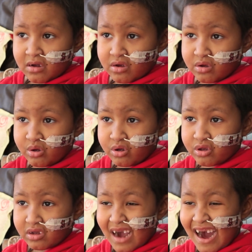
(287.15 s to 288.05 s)

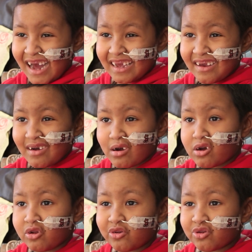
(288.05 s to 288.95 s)
Because I
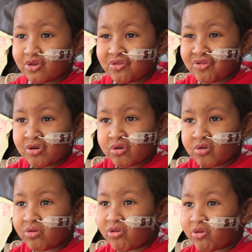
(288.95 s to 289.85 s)
can't
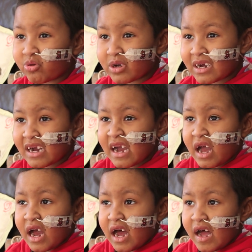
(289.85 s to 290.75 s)
talk,
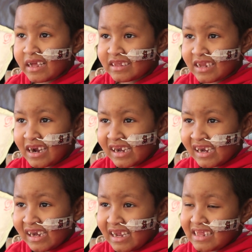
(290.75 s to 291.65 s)
and
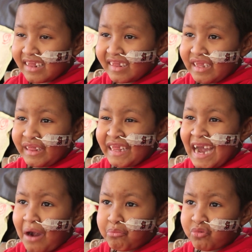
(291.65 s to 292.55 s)

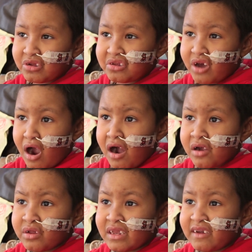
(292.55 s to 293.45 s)
that was the
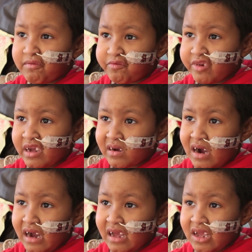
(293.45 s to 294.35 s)
only thing
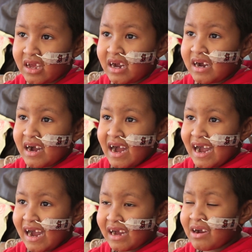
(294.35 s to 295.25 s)
I
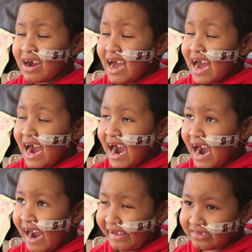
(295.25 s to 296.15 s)

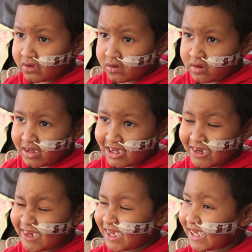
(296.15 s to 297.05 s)
had
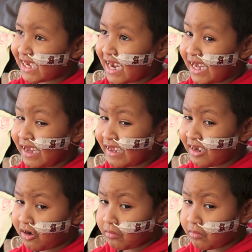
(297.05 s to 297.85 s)
to say.